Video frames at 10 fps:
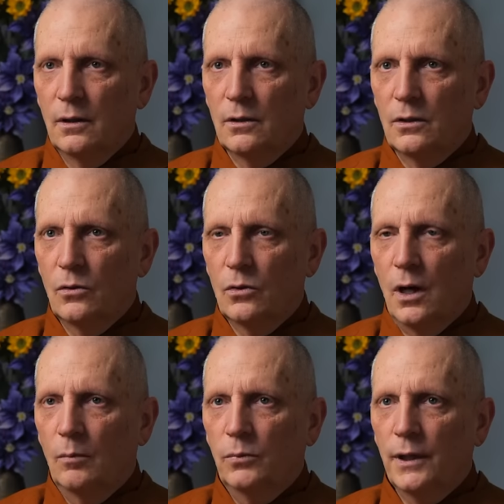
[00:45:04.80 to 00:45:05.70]
it is so
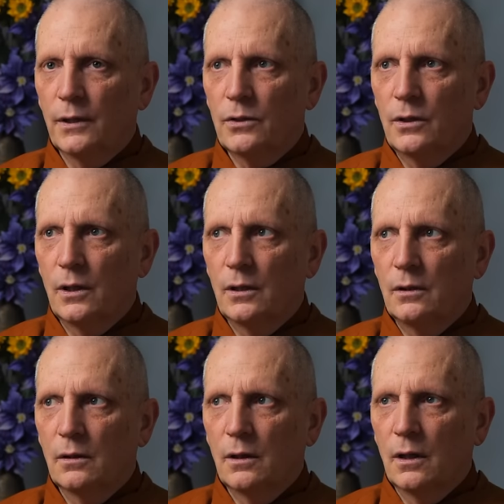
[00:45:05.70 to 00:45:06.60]
complex that,
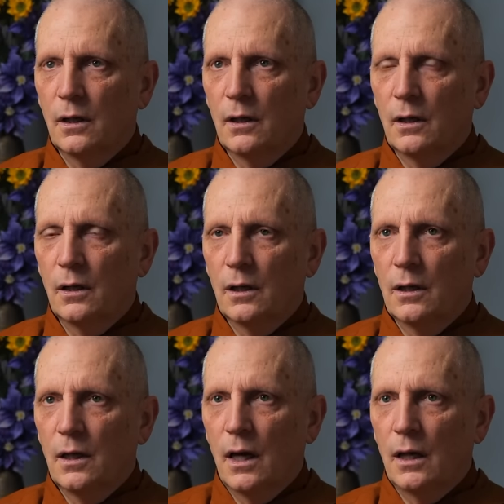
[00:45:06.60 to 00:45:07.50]

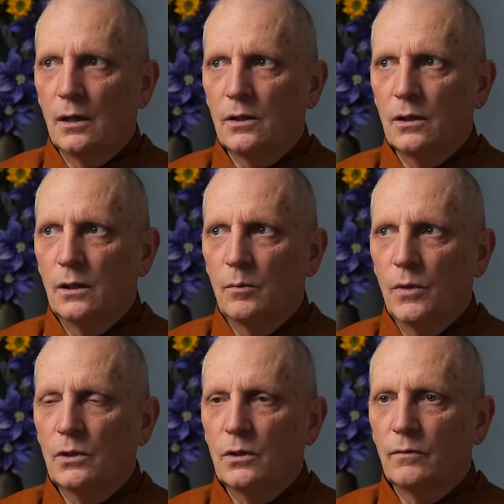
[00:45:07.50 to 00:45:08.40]
and it's in the
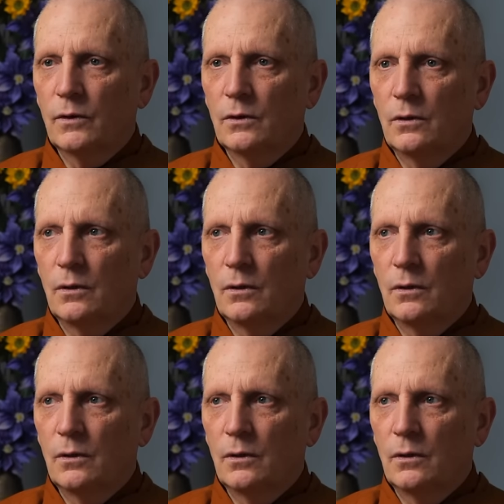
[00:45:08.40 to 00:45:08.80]
midst of a